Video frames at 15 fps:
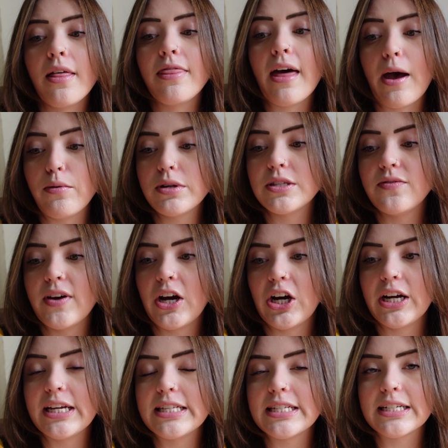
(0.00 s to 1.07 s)
that was
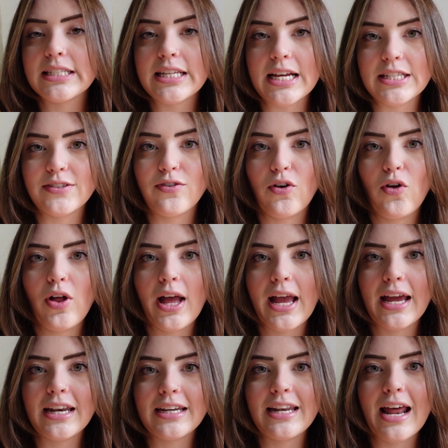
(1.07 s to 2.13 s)
very successful,
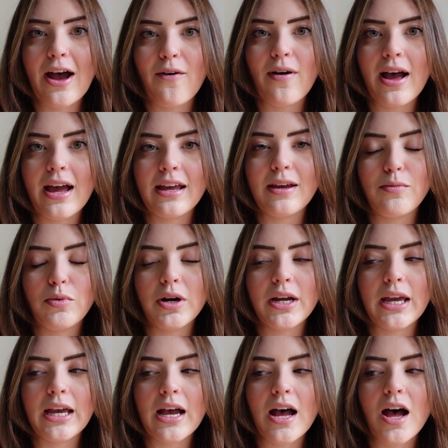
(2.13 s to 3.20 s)
and now I am
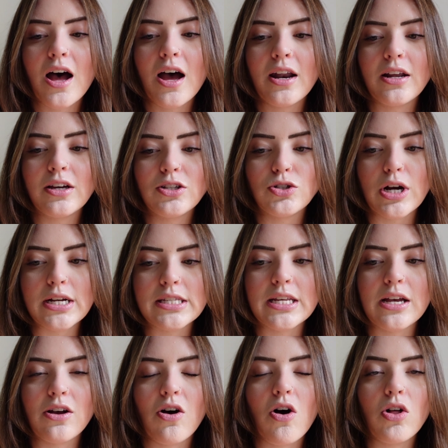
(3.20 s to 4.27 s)
working on
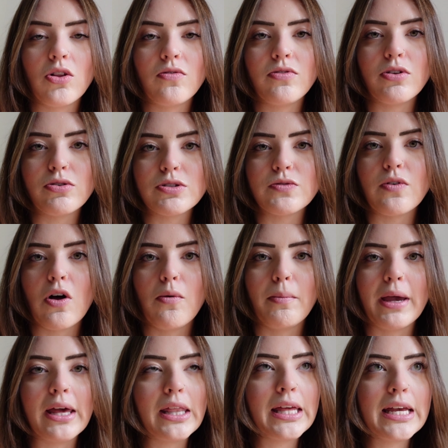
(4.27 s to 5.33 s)
addressing all of those fall
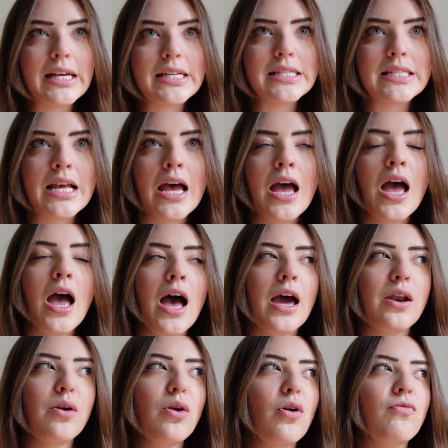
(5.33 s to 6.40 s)
mailings. I
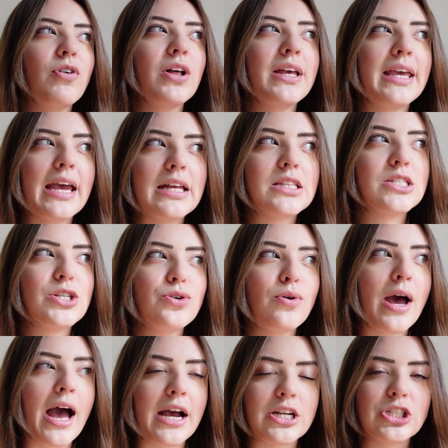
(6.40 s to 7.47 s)
don't know if I'll get to
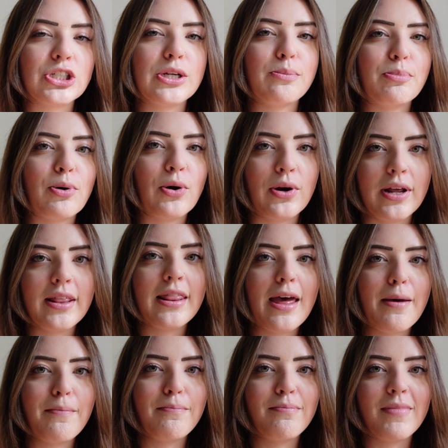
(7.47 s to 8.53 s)
actually putting
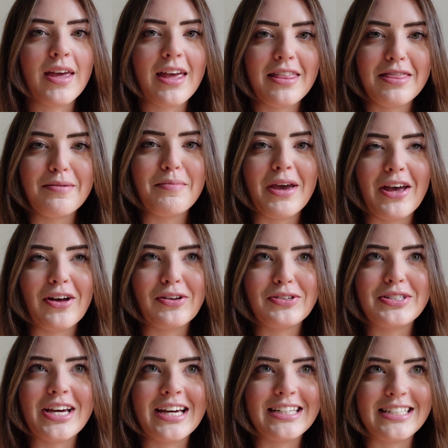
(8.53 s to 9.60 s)
them in the mail
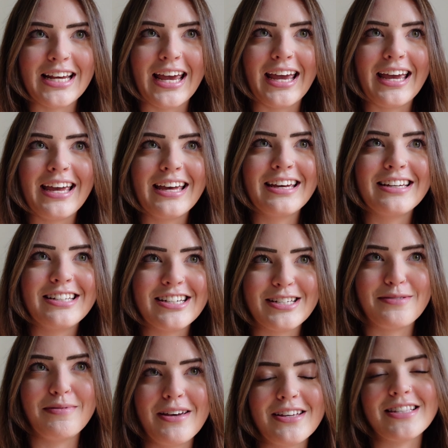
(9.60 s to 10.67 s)
today,
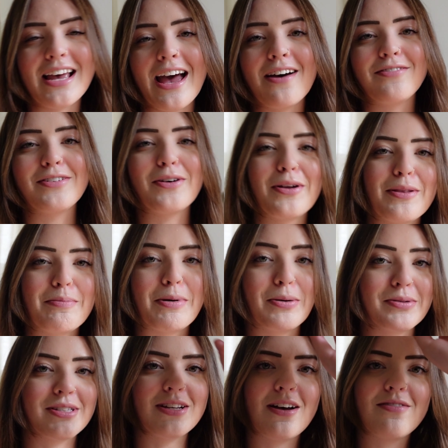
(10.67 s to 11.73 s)
just because I have to go to the
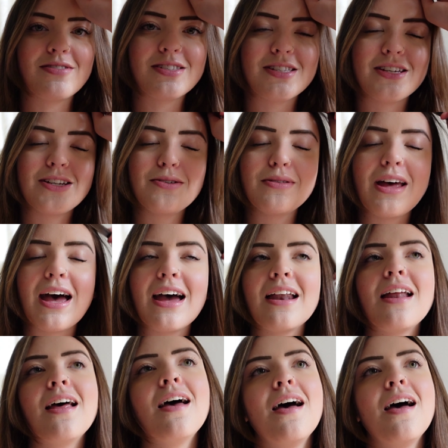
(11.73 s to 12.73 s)
post office to do that.